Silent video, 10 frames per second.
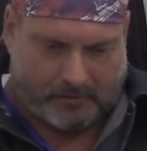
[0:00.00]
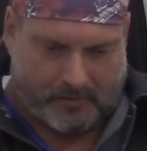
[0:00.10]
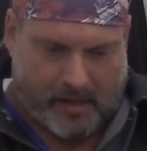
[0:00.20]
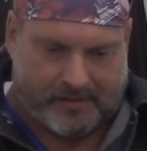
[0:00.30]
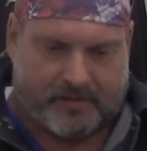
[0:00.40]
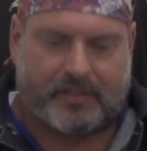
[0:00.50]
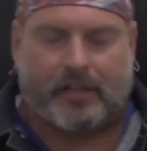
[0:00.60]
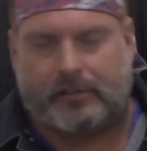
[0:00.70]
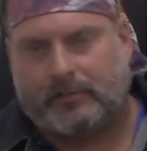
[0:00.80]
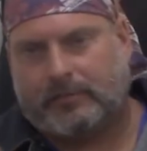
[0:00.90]
And
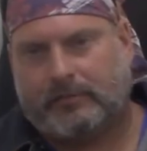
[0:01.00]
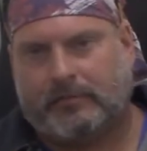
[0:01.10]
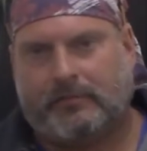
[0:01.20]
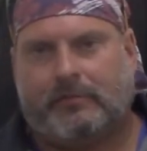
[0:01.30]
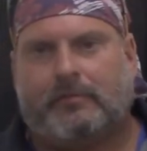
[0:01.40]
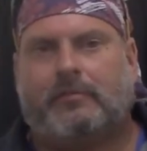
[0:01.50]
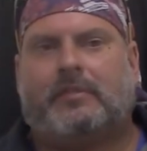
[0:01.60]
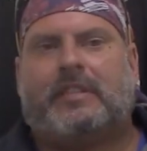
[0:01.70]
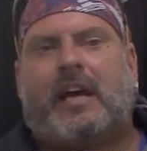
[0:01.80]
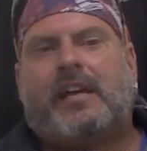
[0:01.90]
so
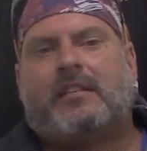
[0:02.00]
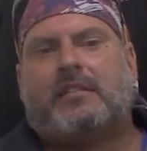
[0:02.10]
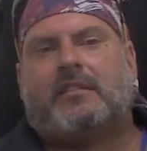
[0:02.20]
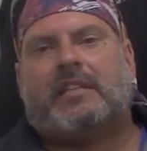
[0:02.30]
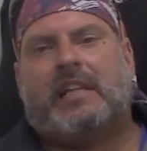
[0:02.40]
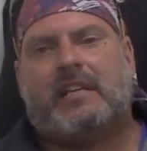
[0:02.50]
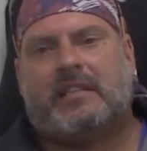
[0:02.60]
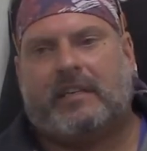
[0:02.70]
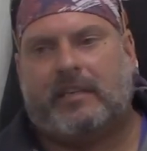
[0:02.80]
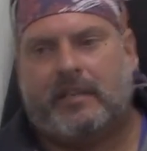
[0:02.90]
when I had took the
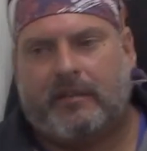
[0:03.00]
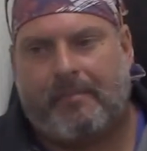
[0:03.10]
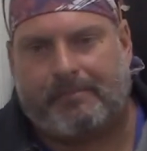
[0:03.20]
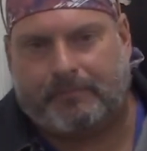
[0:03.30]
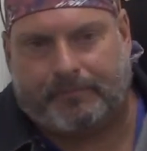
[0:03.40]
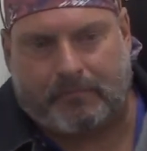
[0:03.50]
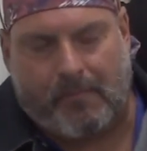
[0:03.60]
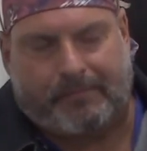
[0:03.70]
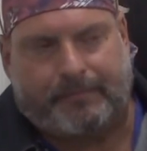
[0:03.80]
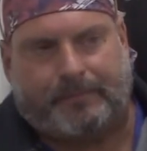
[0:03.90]
class again,
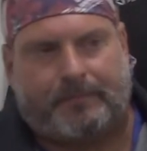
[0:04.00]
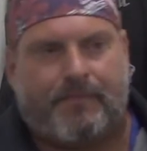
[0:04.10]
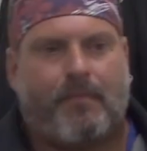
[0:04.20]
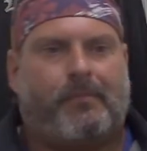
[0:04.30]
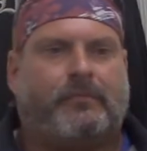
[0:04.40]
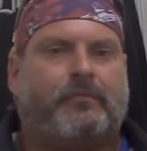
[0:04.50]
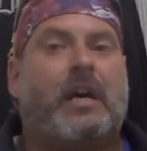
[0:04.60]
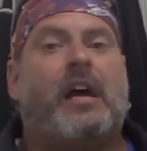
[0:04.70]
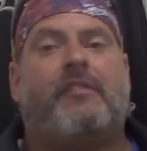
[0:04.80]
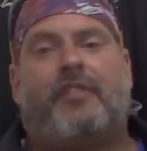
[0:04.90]

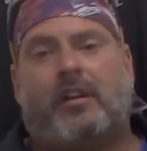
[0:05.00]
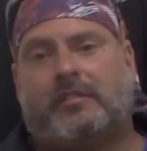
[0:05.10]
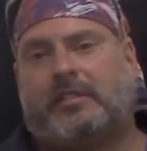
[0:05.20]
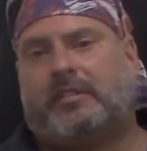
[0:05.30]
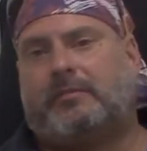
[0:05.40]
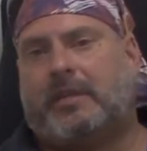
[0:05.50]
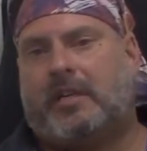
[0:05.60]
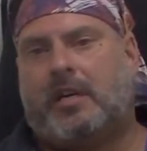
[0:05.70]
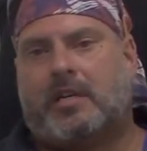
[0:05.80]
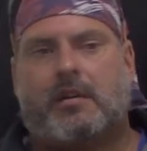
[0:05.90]
I had volunteered to be a
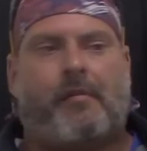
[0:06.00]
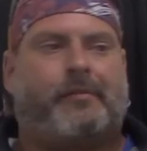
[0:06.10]
hugger.